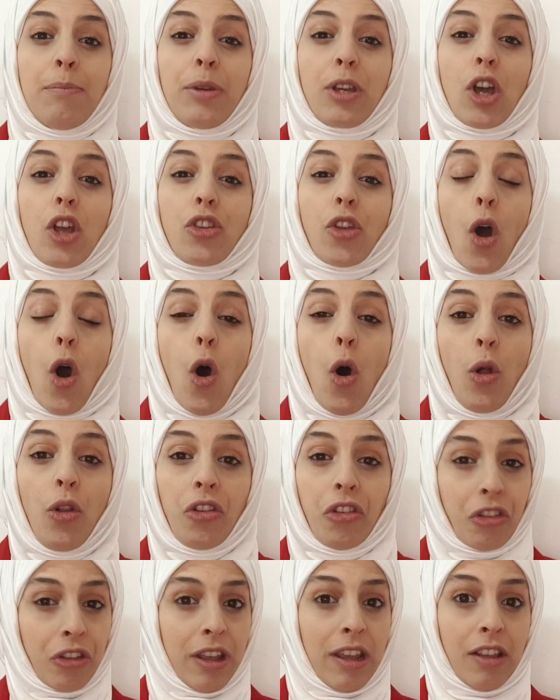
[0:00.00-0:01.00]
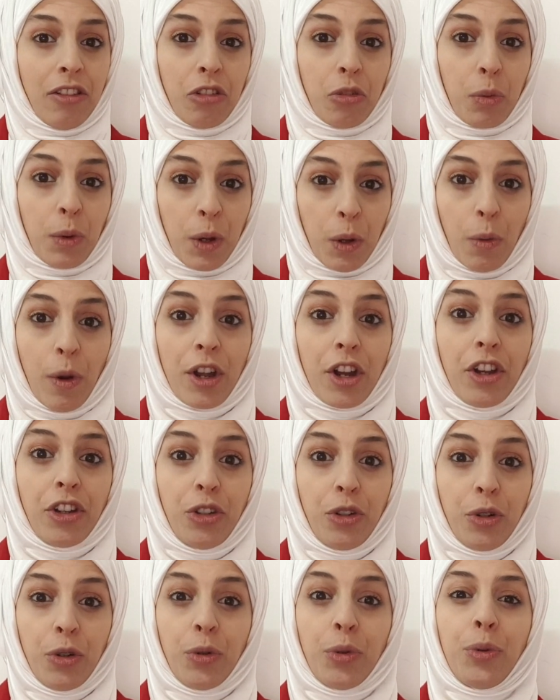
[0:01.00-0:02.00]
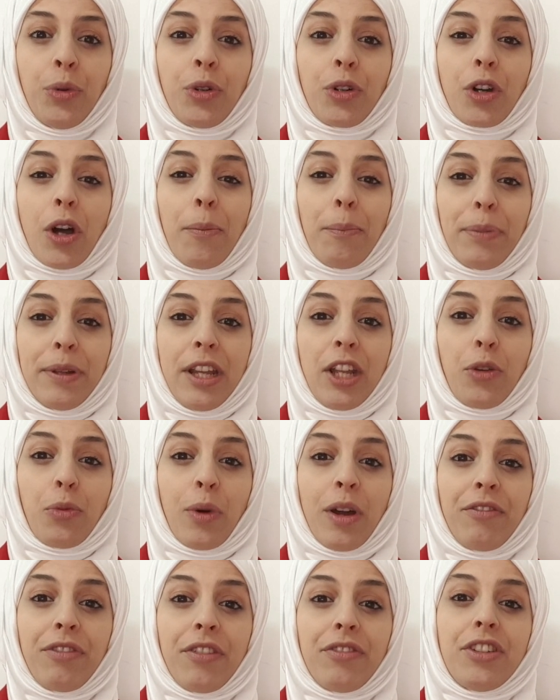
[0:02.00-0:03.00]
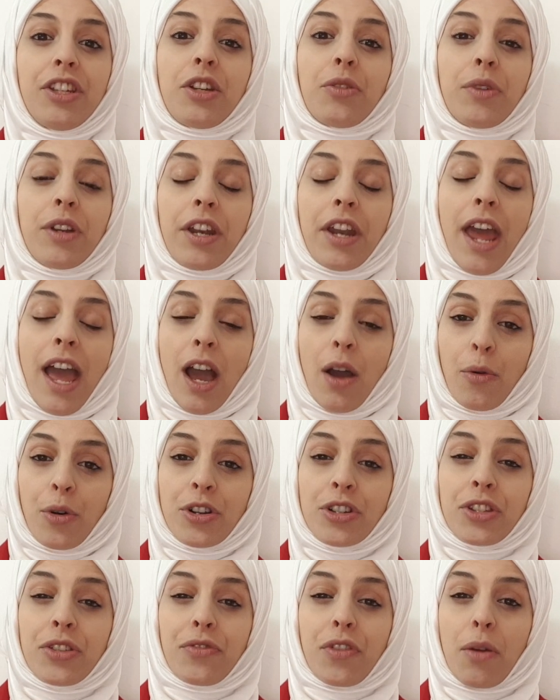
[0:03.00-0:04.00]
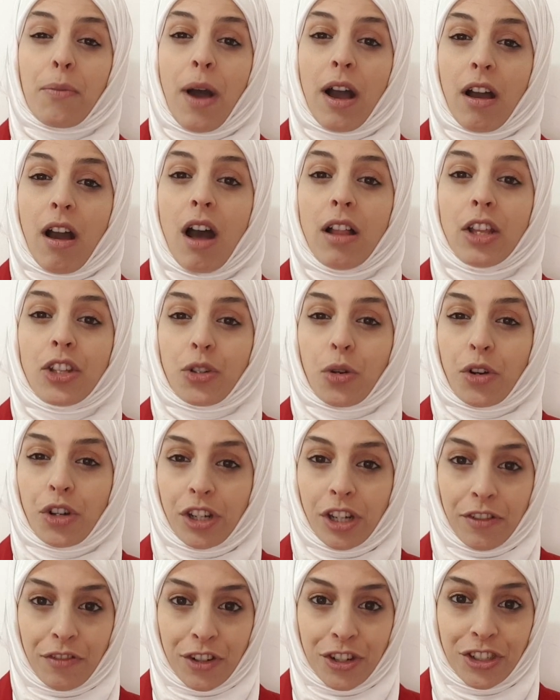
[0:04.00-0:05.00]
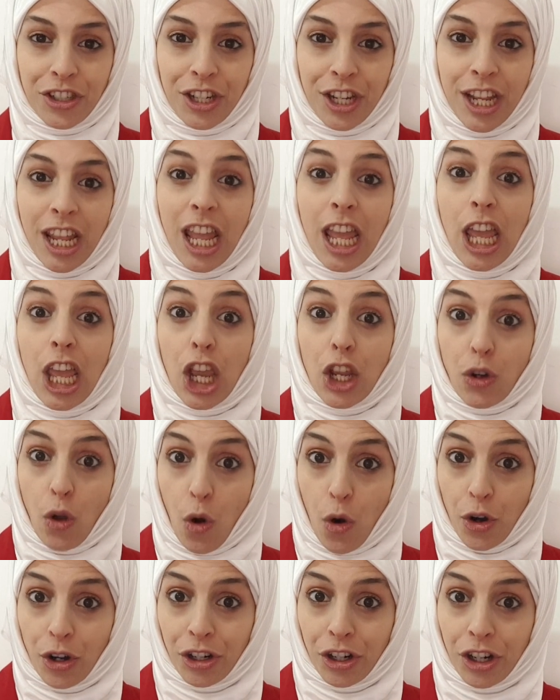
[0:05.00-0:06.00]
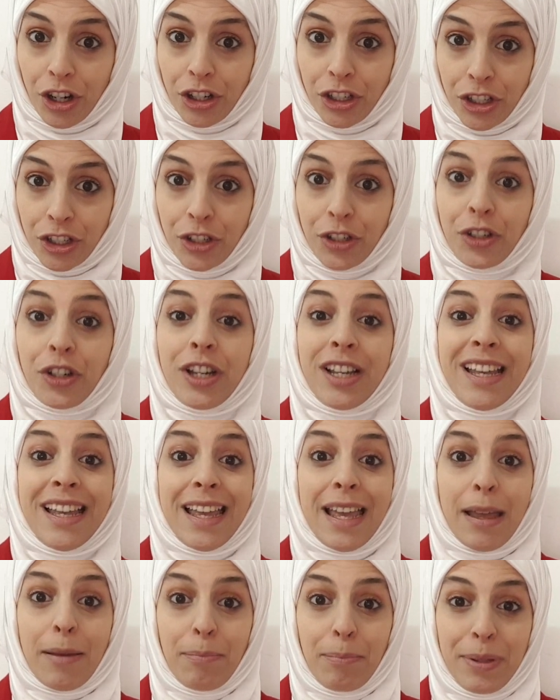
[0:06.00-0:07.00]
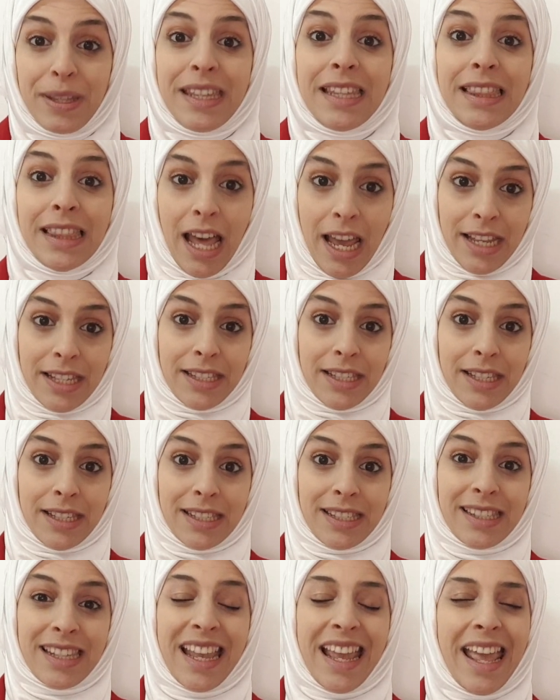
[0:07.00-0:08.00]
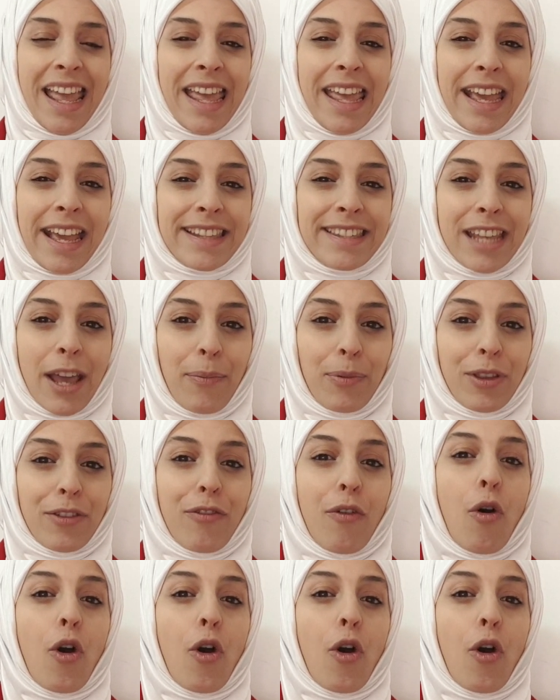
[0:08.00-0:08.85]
because all states require you complete 150 credit hours from a college or university in order to be licensed, except